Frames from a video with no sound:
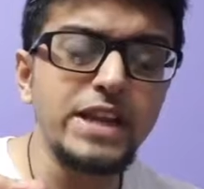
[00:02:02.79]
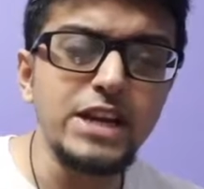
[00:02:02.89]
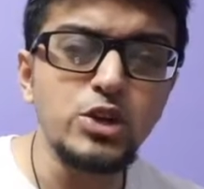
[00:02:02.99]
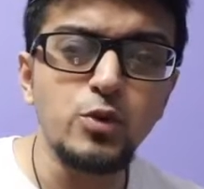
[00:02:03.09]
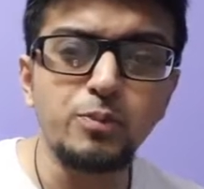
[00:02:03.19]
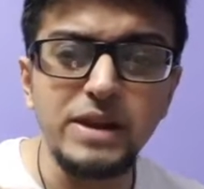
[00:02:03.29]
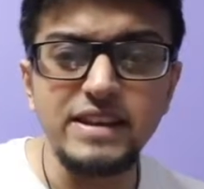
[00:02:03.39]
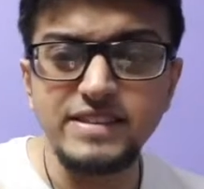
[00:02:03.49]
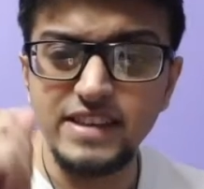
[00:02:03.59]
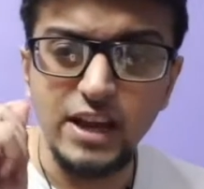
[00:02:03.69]
need to place
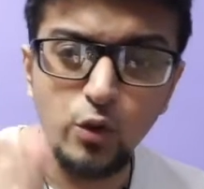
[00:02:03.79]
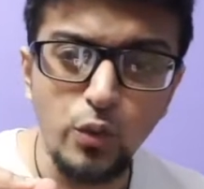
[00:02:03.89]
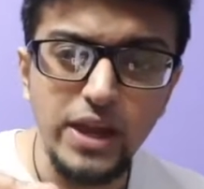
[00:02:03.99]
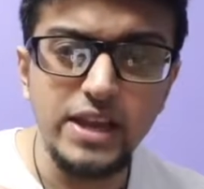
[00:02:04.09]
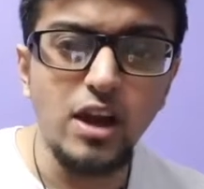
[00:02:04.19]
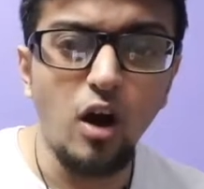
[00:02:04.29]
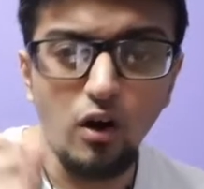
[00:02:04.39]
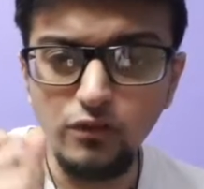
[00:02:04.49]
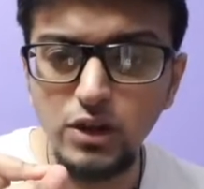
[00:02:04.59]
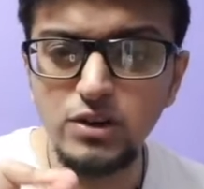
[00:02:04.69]
the queen
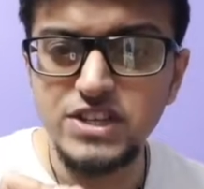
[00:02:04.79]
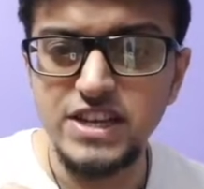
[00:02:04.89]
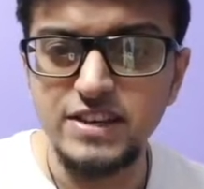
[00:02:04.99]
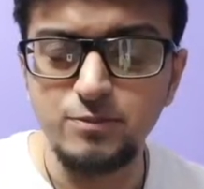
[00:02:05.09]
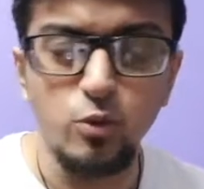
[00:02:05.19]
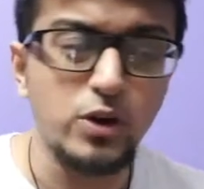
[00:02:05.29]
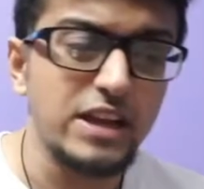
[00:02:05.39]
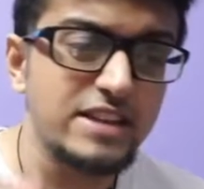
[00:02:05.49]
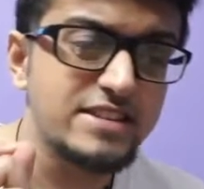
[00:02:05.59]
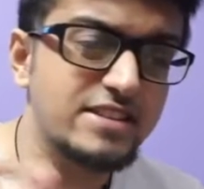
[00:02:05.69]
of our chessboard
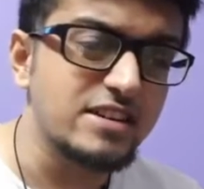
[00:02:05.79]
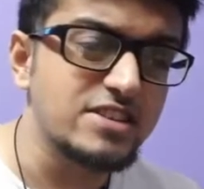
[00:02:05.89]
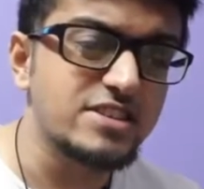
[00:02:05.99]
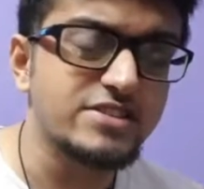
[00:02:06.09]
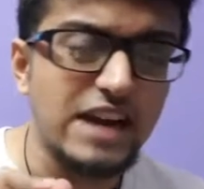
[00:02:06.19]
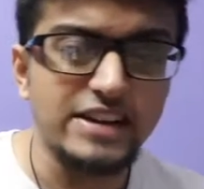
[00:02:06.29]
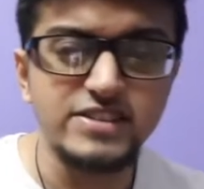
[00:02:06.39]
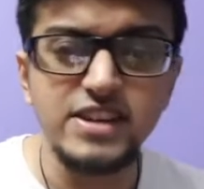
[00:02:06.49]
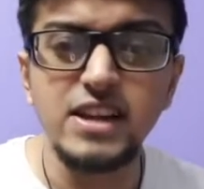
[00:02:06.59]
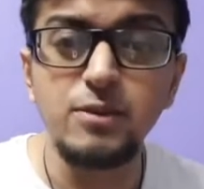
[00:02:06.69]
in such a
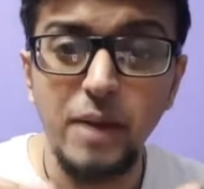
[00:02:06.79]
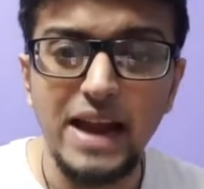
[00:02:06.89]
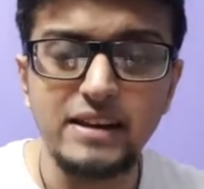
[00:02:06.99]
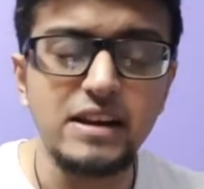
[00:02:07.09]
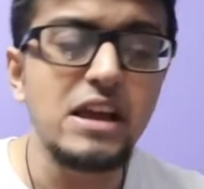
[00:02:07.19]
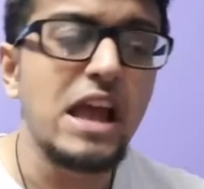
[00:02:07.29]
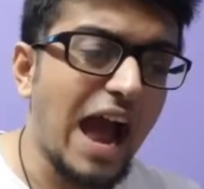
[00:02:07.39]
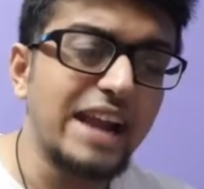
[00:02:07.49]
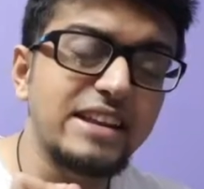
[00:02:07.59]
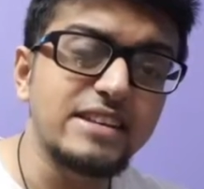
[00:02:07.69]
strategical manner
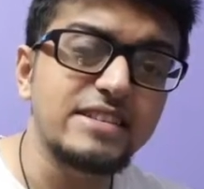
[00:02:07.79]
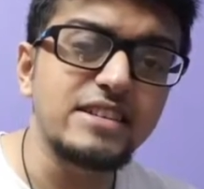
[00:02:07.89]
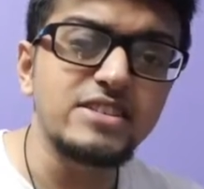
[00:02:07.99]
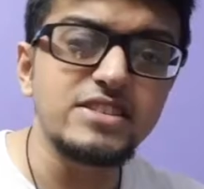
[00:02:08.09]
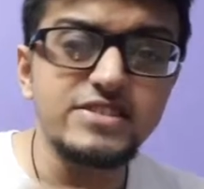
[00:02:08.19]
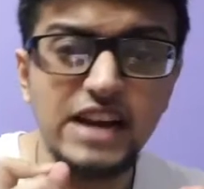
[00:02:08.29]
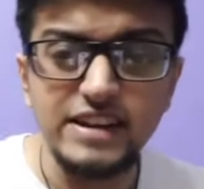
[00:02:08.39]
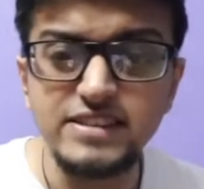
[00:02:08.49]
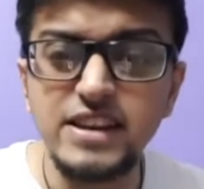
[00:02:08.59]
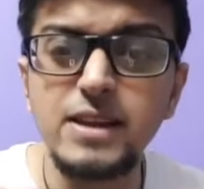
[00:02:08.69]
and in such a
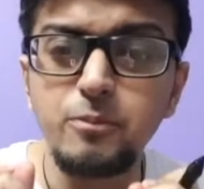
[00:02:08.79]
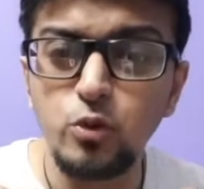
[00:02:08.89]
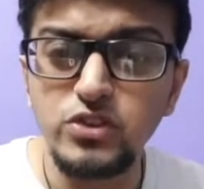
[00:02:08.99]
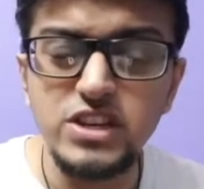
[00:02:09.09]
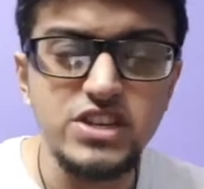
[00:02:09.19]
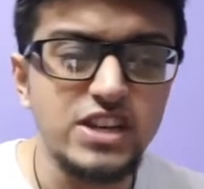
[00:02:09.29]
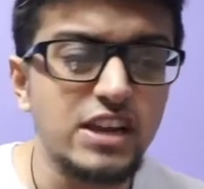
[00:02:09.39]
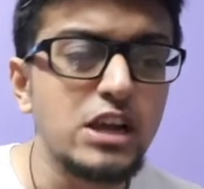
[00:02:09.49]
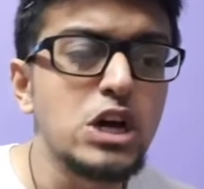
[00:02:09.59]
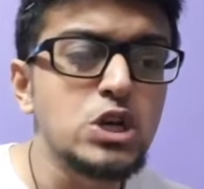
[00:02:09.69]
strategical position
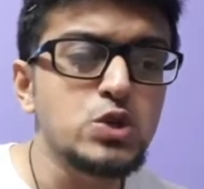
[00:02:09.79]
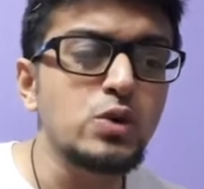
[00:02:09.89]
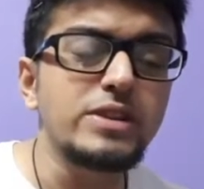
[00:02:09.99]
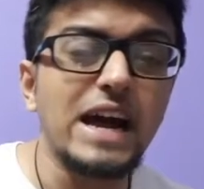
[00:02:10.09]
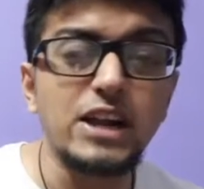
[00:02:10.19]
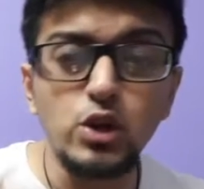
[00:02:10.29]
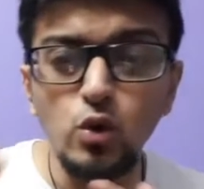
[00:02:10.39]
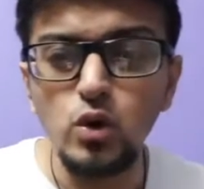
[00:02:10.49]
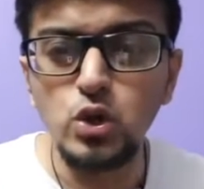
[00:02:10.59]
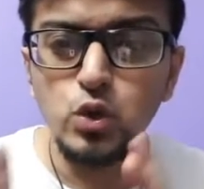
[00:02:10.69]
so that
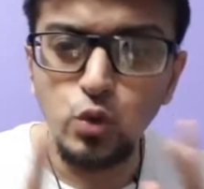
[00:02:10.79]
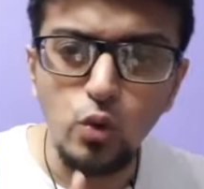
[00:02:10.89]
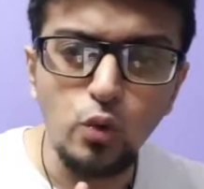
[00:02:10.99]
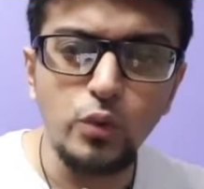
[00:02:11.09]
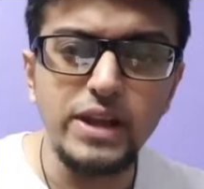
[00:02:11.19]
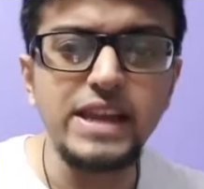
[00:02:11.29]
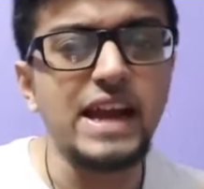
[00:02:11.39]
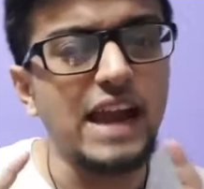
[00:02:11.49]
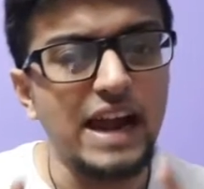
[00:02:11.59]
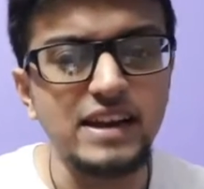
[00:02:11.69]
no two queens can
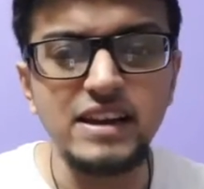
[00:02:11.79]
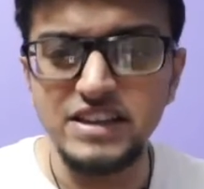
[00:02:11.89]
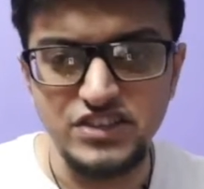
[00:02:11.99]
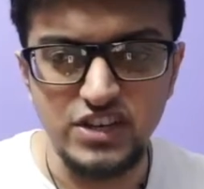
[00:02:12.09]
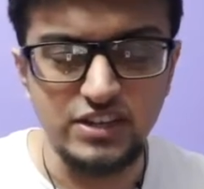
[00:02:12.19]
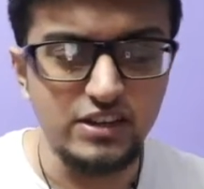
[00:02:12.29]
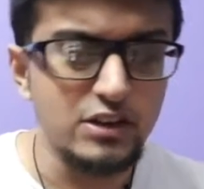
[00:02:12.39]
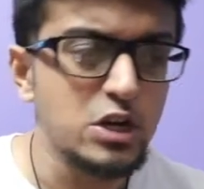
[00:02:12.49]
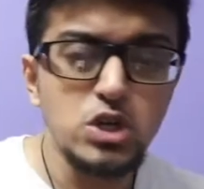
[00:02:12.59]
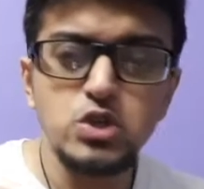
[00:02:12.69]
attack each other.
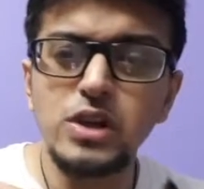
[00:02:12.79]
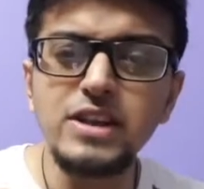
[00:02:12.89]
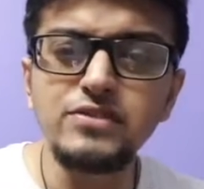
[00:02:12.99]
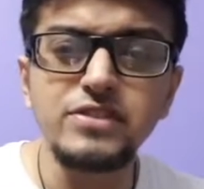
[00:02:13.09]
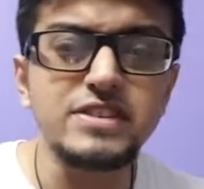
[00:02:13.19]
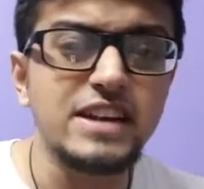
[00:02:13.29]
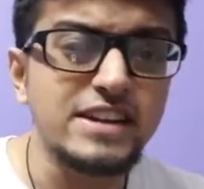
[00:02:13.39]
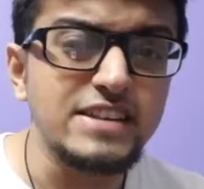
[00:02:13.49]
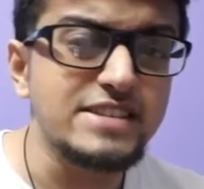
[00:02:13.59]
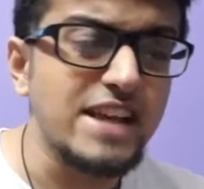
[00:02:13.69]
So let's first
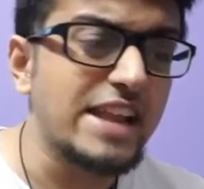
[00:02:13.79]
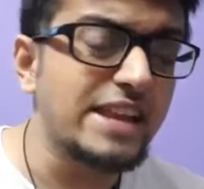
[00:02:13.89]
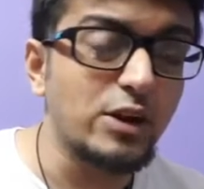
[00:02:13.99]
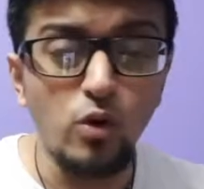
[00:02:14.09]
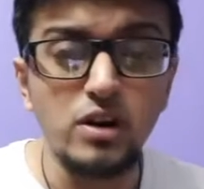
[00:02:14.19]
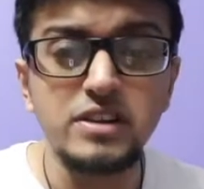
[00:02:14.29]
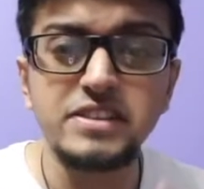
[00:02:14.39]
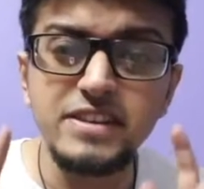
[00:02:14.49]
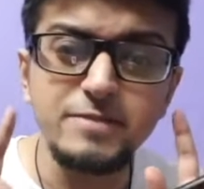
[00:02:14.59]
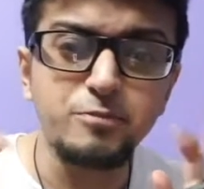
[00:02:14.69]
understand that what
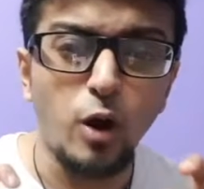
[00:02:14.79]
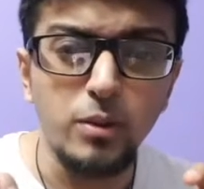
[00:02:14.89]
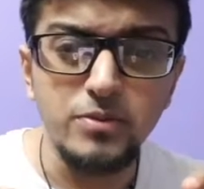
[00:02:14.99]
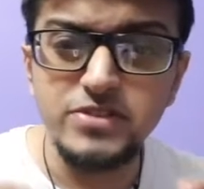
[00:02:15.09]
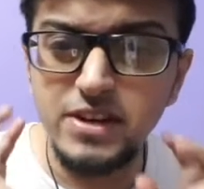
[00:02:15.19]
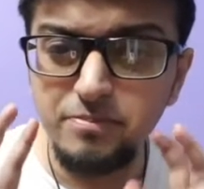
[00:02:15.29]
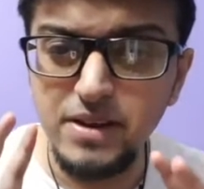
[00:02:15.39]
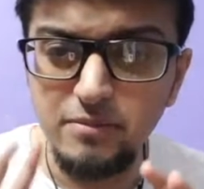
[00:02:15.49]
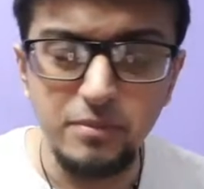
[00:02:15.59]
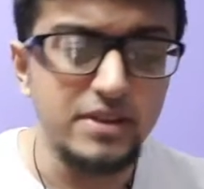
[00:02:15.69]
this problem
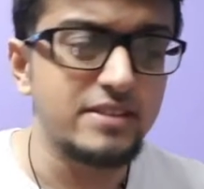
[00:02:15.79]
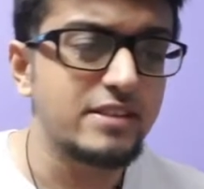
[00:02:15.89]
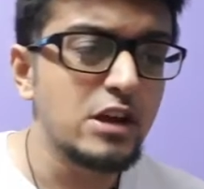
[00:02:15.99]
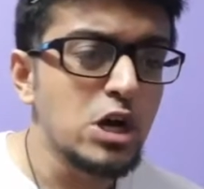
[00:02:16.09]
statement means.